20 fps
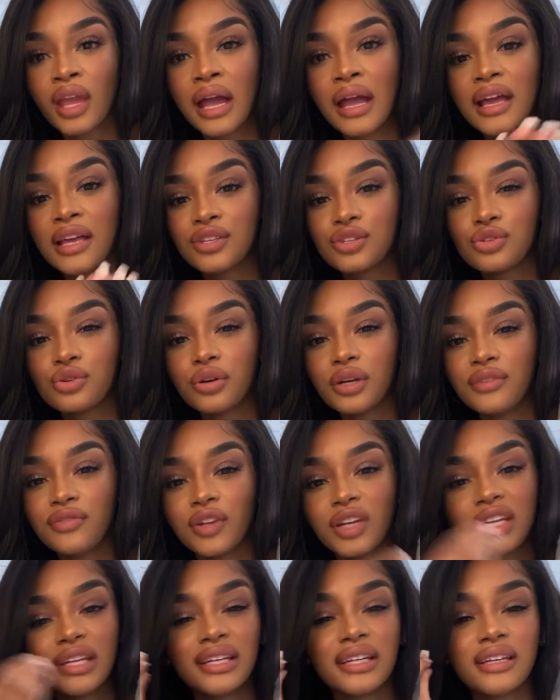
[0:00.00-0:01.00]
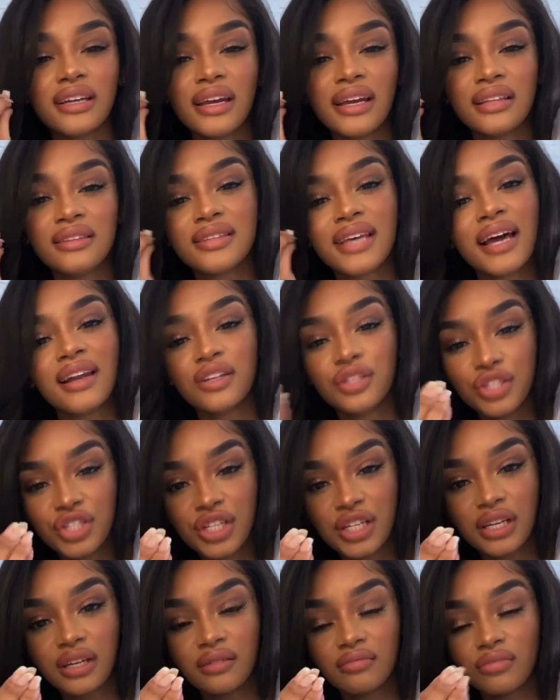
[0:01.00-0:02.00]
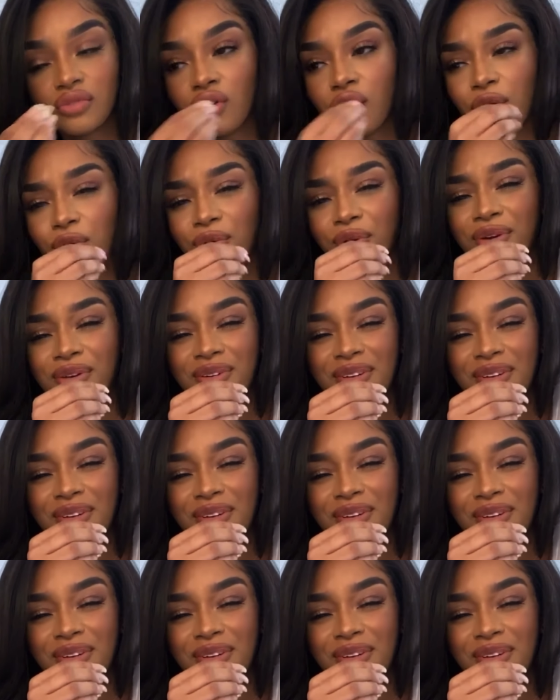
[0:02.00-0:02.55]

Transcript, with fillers: it's not even an intelligence. no